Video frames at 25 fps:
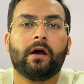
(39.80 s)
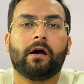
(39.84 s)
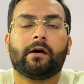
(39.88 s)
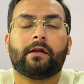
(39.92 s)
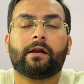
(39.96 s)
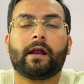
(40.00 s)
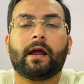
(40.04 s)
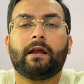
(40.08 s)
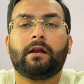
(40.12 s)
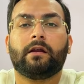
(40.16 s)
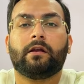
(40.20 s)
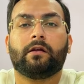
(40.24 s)

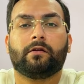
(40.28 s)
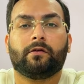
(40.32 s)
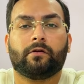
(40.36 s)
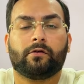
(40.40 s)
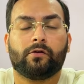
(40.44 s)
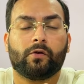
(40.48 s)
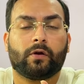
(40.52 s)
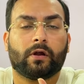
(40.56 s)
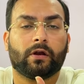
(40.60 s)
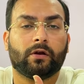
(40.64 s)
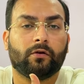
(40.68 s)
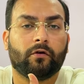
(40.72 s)
right?
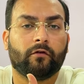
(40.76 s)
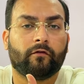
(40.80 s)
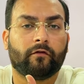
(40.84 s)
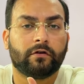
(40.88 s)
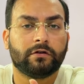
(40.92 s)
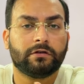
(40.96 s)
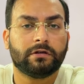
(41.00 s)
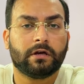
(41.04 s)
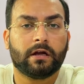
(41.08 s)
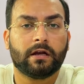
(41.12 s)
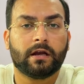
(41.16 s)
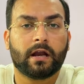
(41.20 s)
You can go
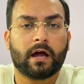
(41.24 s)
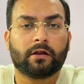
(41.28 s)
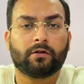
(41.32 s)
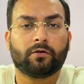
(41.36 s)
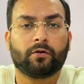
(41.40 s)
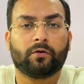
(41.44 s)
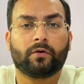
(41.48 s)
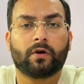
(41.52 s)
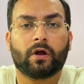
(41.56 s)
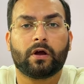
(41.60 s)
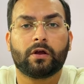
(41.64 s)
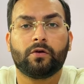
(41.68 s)
for Jagannath
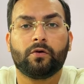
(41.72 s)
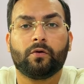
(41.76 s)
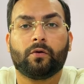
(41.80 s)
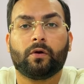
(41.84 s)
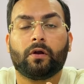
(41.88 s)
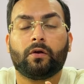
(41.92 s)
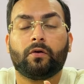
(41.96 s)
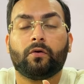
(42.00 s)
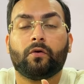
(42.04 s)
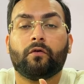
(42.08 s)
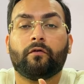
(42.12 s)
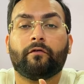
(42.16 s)
Hora, you
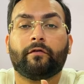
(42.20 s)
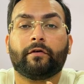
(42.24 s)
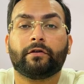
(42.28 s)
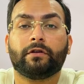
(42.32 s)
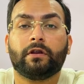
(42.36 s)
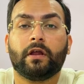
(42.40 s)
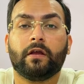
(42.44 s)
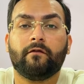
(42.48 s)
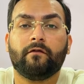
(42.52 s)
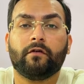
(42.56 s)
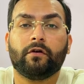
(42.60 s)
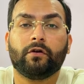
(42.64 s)
can go for
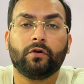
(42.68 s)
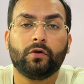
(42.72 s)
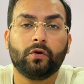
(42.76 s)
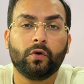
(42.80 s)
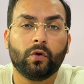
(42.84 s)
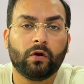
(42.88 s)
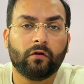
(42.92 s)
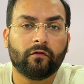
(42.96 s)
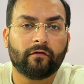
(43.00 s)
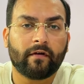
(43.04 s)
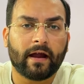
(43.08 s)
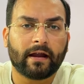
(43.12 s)
Devguru, you
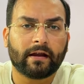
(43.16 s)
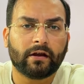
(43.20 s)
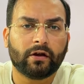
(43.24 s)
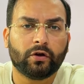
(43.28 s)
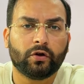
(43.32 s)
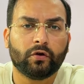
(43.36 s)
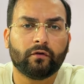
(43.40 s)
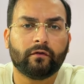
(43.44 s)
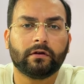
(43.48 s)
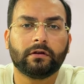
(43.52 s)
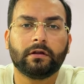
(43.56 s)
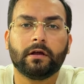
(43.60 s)
will find
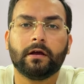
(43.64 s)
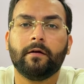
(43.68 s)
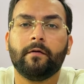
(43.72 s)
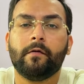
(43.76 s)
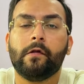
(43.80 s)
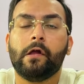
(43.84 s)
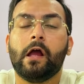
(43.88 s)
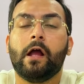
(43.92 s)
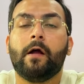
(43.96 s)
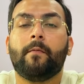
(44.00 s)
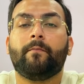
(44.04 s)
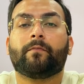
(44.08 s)
it over there,
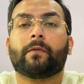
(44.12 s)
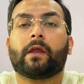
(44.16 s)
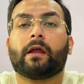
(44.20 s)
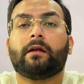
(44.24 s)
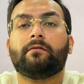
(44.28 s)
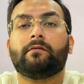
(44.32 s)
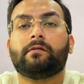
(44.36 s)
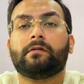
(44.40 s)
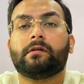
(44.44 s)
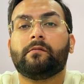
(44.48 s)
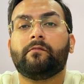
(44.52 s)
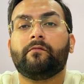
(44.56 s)

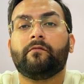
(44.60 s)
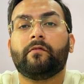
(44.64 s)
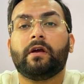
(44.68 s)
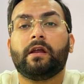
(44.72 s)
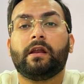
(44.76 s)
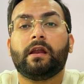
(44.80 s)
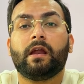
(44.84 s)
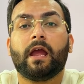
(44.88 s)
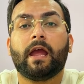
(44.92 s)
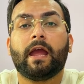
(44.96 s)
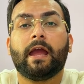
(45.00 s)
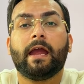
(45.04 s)
and somewhere
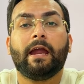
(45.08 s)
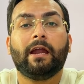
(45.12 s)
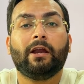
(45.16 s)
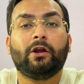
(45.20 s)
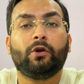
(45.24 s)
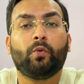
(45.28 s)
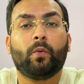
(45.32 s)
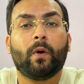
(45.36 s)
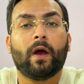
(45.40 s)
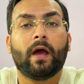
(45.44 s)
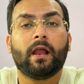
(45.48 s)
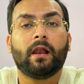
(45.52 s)

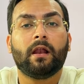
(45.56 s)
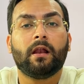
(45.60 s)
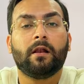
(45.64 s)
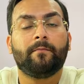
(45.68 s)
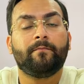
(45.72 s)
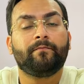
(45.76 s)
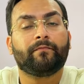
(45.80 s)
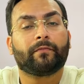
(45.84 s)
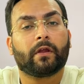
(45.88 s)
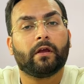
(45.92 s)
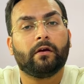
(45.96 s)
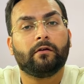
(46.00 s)
A12
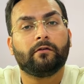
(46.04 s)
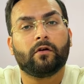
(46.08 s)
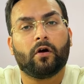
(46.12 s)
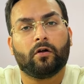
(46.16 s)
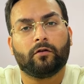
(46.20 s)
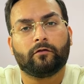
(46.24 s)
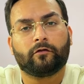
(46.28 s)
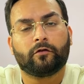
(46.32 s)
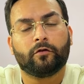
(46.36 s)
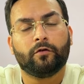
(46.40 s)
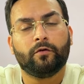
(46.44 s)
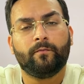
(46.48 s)
is
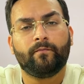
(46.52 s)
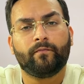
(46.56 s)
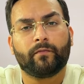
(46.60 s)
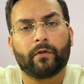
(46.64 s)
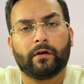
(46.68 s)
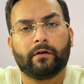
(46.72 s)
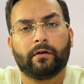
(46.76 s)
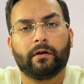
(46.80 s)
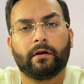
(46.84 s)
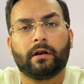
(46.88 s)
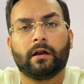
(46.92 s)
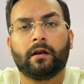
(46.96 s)
also
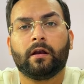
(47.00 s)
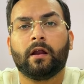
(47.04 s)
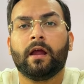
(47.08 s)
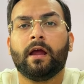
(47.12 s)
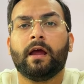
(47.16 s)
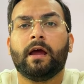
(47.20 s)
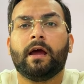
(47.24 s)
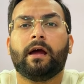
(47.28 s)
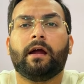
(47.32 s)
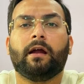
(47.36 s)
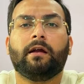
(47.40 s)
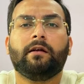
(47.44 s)
written.
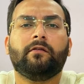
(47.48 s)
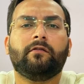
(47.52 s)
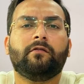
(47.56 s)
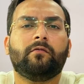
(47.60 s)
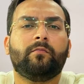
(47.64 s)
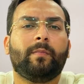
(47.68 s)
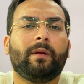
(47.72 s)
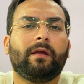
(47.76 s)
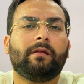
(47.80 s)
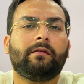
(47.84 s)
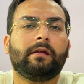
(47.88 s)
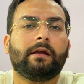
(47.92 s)
It is
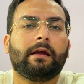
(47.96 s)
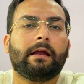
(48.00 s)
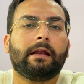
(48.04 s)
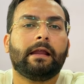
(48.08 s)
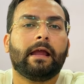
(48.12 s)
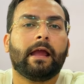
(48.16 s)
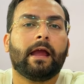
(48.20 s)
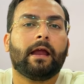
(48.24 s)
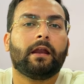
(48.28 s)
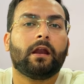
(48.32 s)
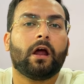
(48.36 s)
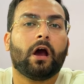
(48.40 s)

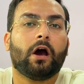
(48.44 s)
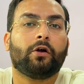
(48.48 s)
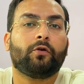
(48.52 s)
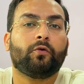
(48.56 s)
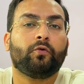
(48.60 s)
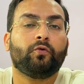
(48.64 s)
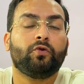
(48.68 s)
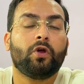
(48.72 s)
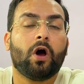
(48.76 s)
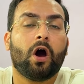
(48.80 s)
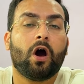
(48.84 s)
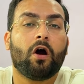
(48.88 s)
basically an
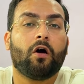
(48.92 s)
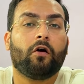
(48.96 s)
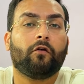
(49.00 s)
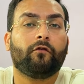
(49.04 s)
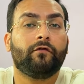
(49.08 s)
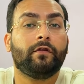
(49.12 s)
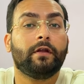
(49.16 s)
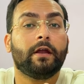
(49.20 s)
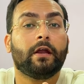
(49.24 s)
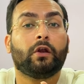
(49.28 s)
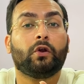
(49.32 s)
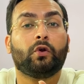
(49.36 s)
aruda
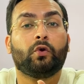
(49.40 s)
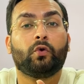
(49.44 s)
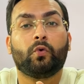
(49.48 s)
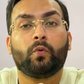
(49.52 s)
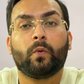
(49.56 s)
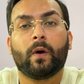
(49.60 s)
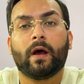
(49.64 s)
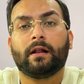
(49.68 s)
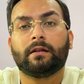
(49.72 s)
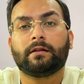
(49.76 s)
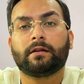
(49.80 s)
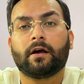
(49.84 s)
of the
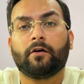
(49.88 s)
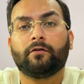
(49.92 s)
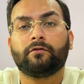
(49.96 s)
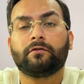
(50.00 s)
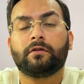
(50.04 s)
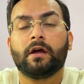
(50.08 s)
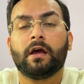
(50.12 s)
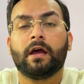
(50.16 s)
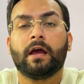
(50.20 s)
12th house.